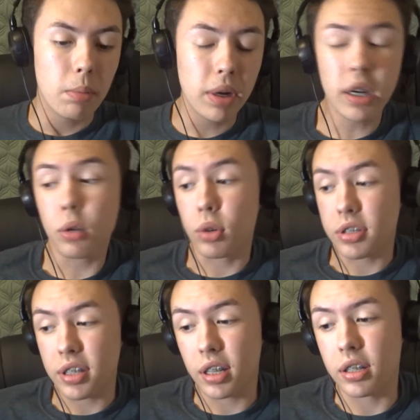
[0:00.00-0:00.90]
But
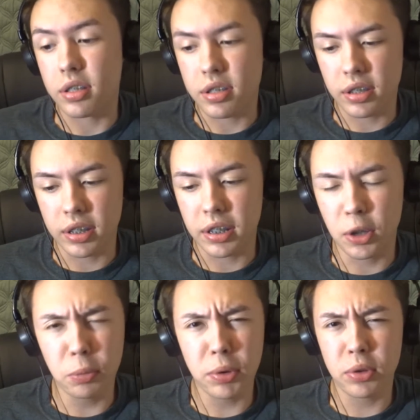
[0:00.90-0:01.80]
anyways, guys, uh,
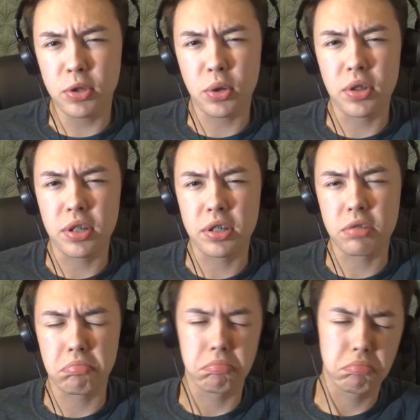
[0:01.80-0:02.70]
hope you enjoyed
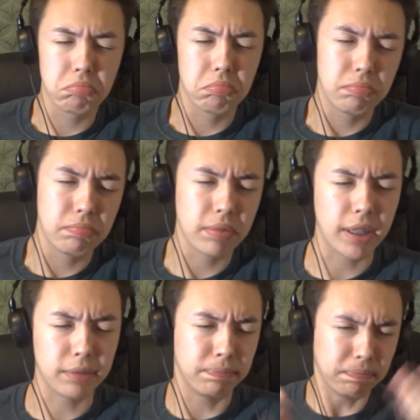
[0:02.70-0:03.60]
this
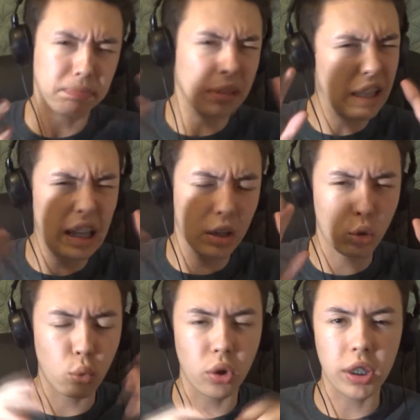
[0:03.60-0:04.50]
kind of yeah,
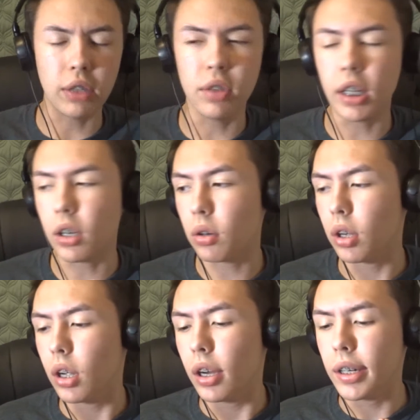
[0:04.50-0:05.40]
quirky video.
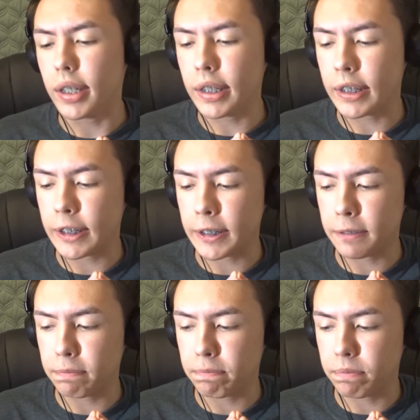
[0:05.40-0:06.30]

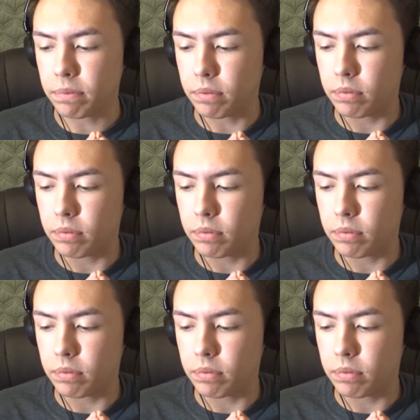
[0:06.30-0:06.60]
Um,